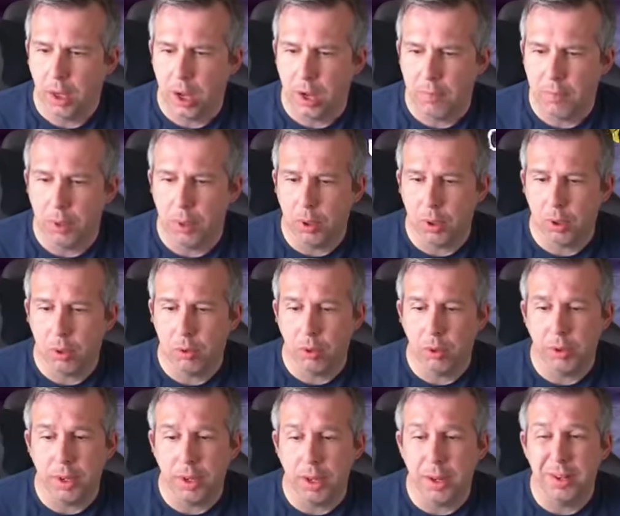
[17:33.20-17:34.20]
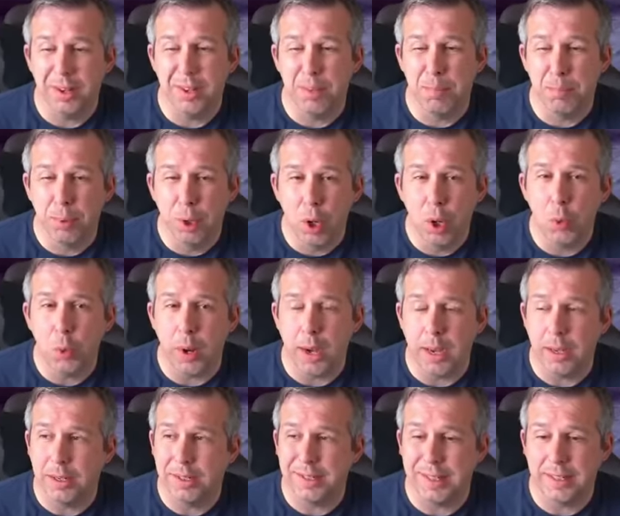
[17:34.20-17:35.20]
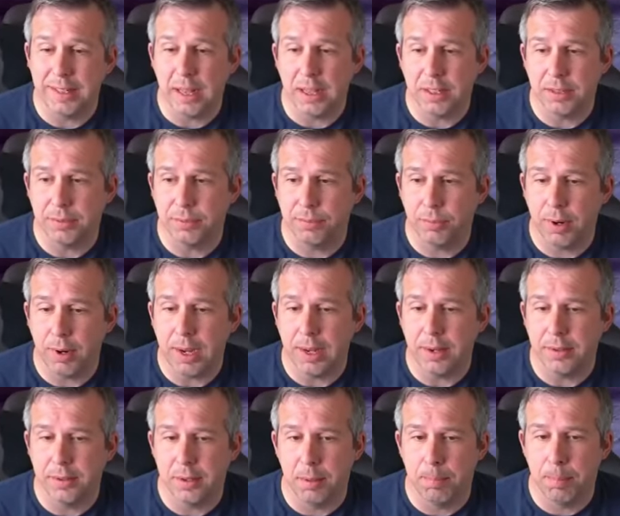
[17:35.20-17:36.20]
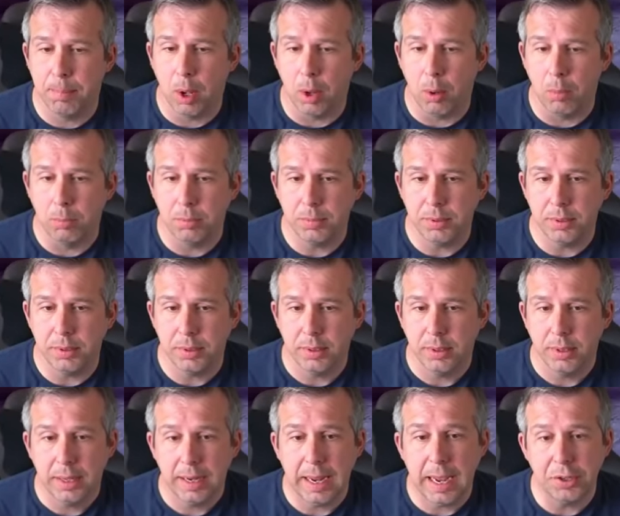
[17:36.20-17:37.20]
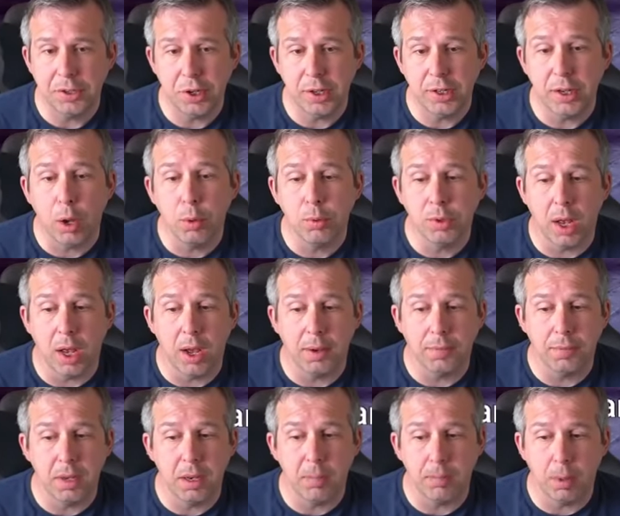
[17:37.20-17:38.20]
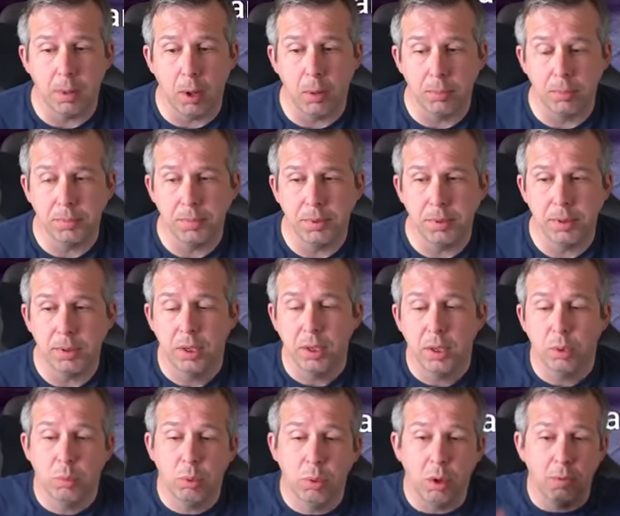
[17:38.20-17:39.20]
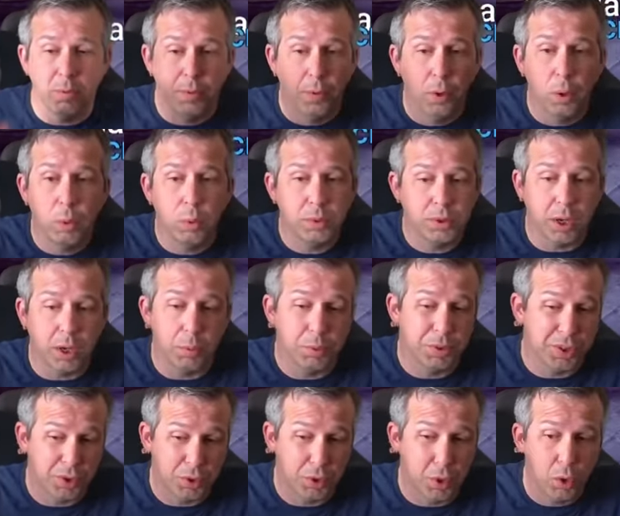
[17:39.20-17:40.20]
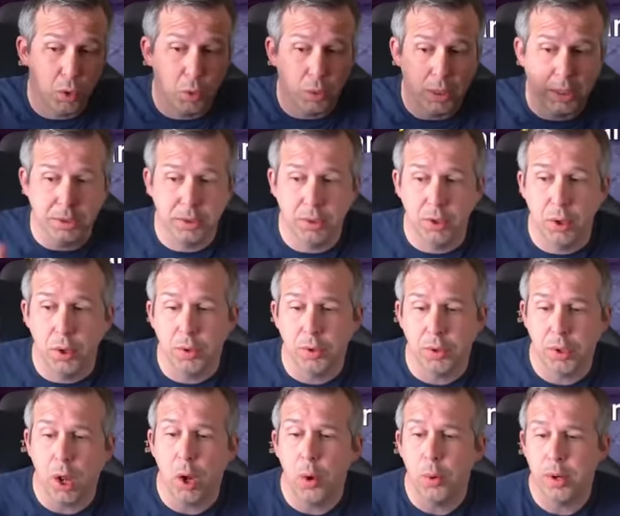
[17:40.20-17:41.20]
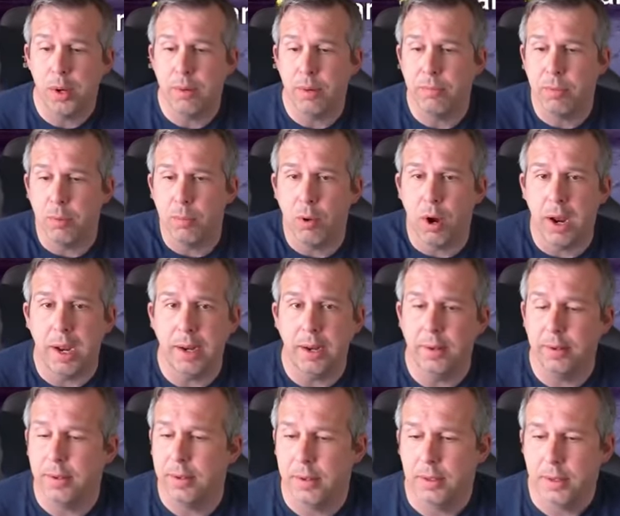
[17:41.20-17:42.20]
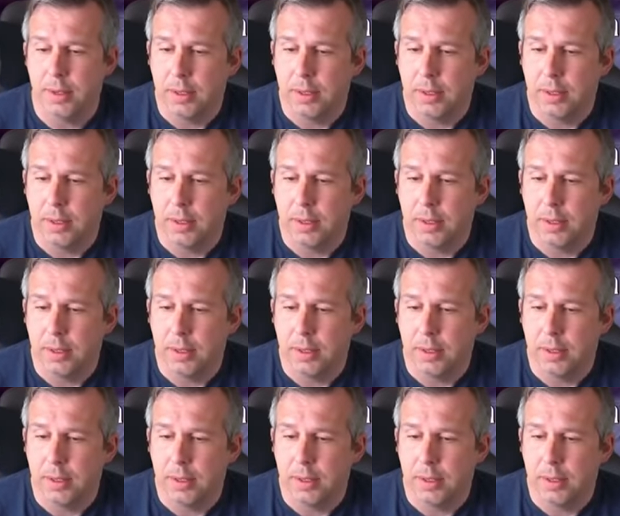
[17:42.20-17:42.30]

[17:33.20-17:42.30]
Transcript: I've put Creodan the blue in because he does freeze the bombs. He actually goes after the bombs full auto, which is cool. That's good coding from Raid.